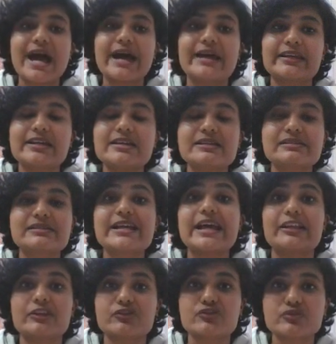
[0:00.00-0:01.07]
array is
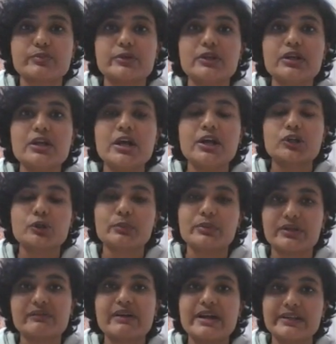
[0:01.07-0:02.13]
eligible to be
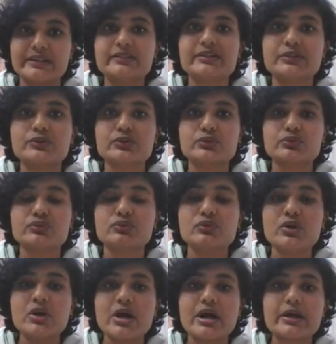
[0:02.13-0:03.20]
divided into two
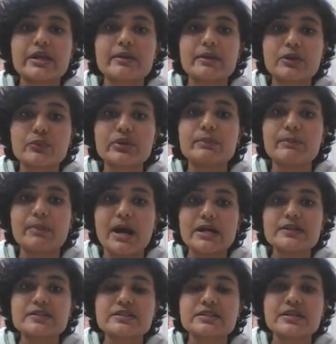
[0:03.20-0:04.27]
equal
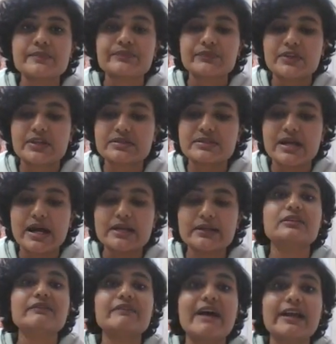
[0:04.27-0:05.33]
parts is that
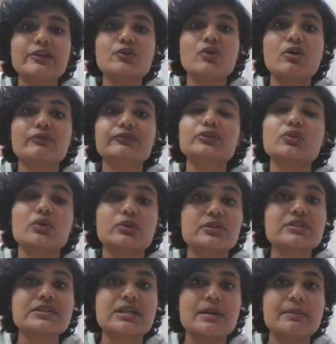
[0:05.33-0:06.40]
the value of the
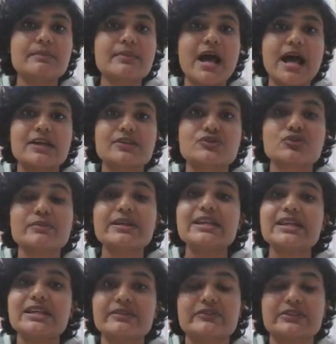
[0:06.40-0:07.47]
total sum has to
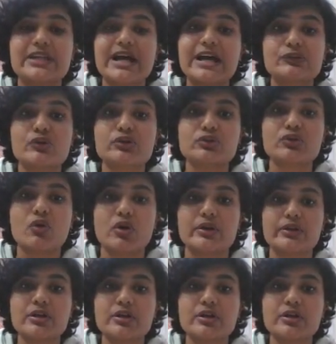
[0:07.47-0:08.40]
be even and not odd.